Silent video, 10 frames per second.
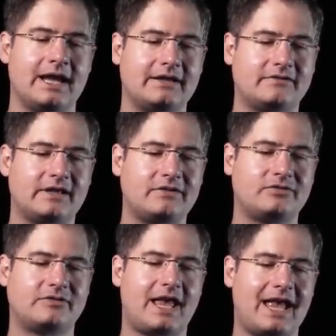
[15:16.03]
Instead of
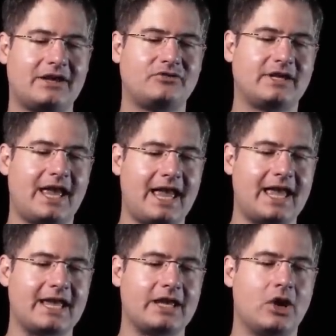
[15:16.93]
just hashing
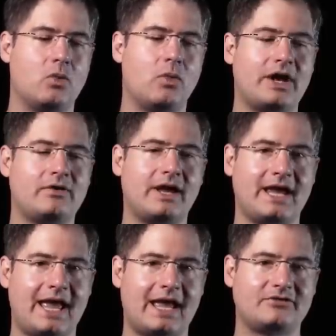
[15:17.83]
A, why don't I
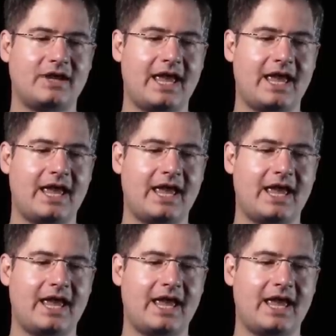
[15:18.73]
hash